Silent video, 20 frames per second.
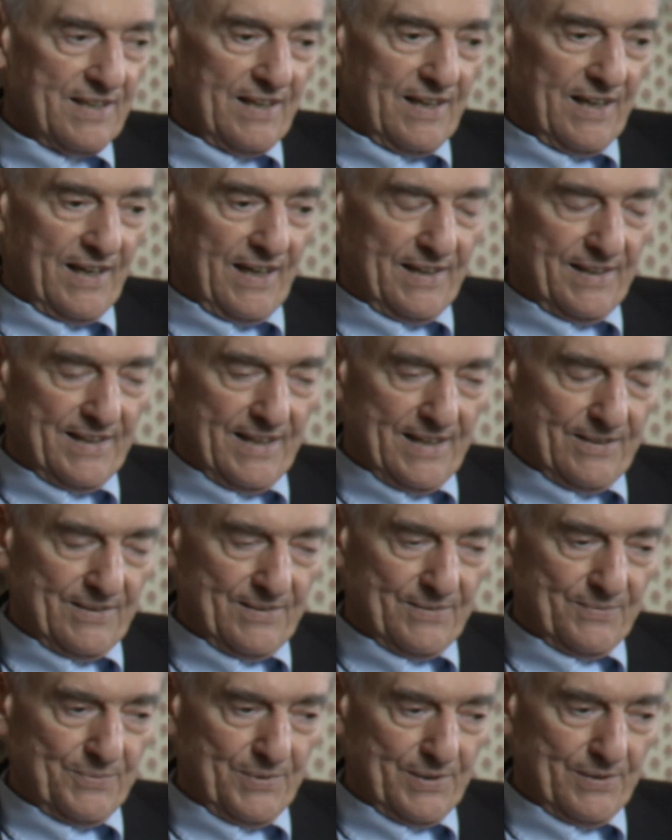And
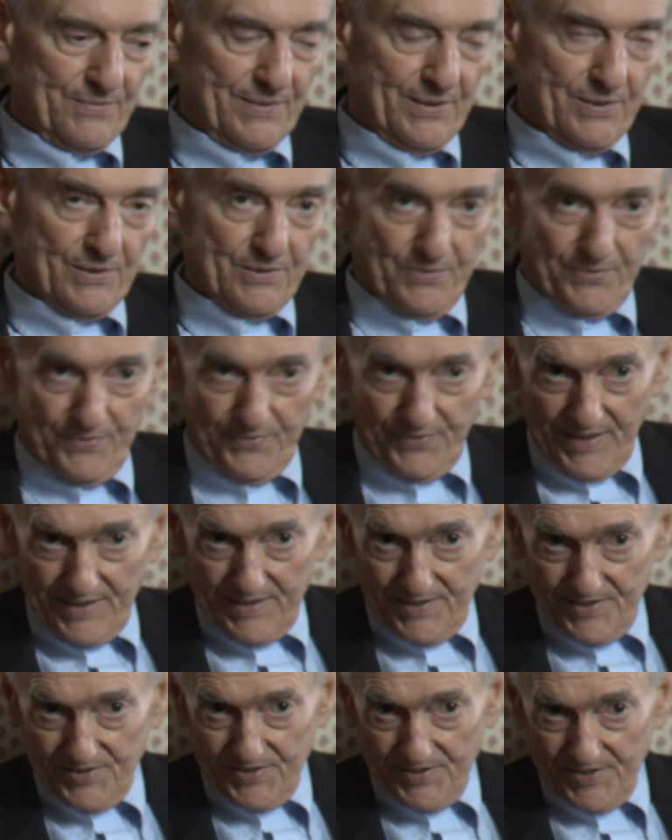then one of our
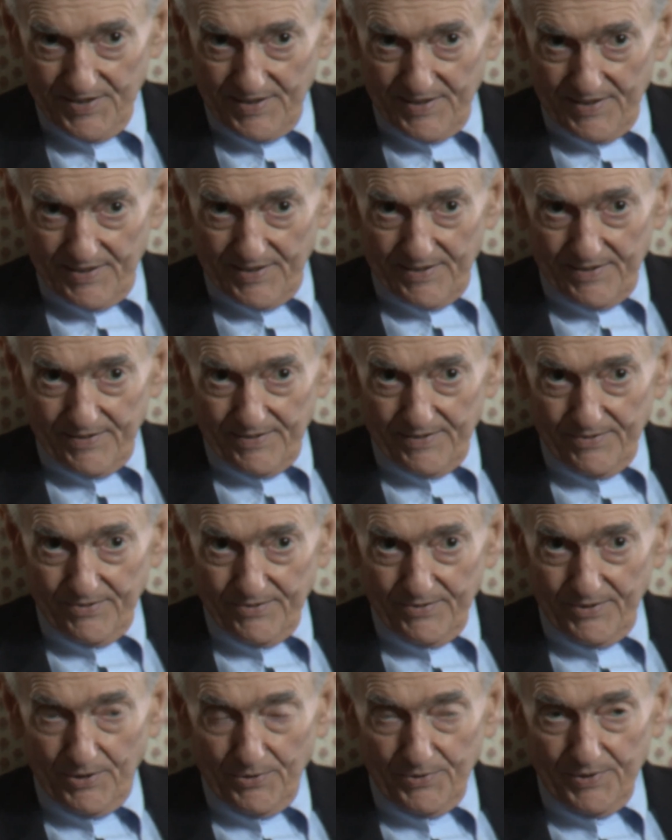friends
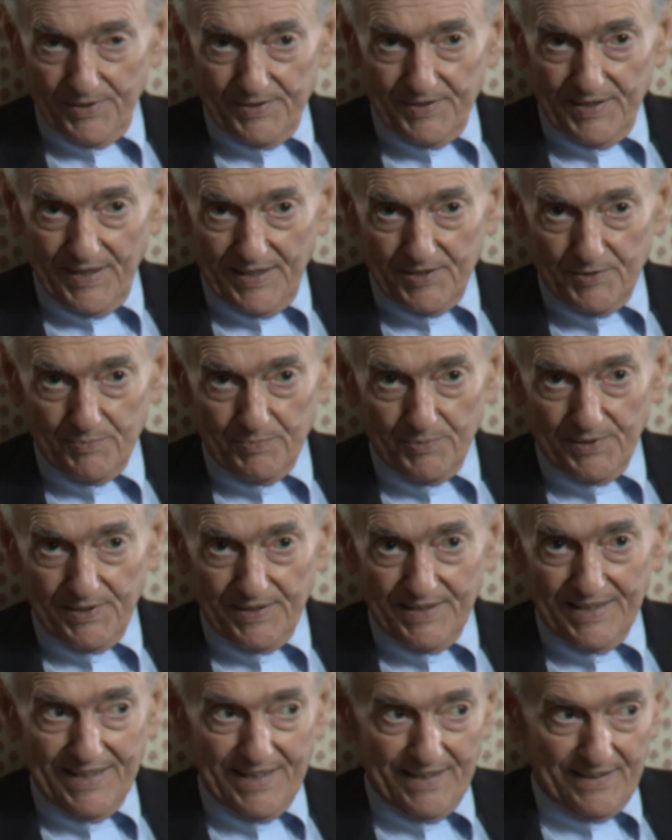wrote a textbook
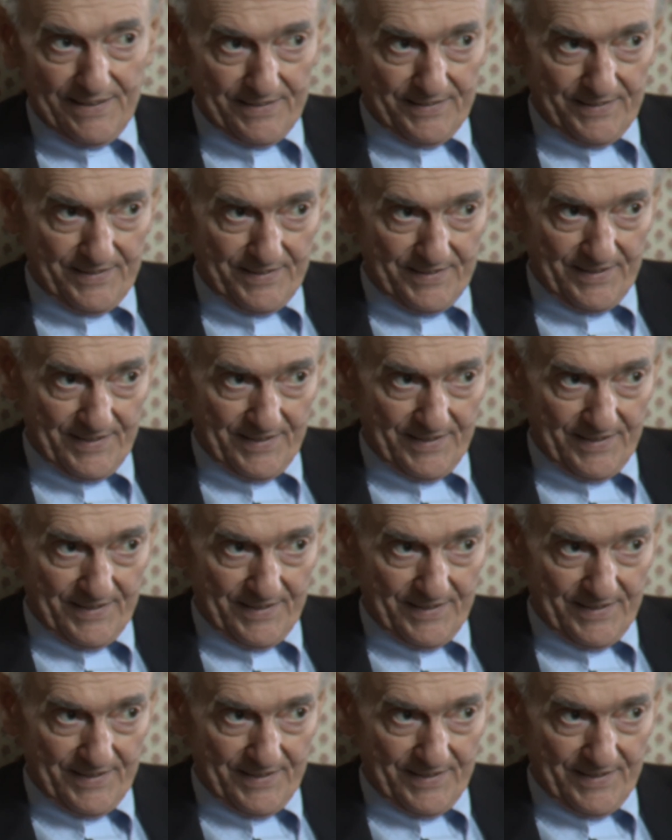in England,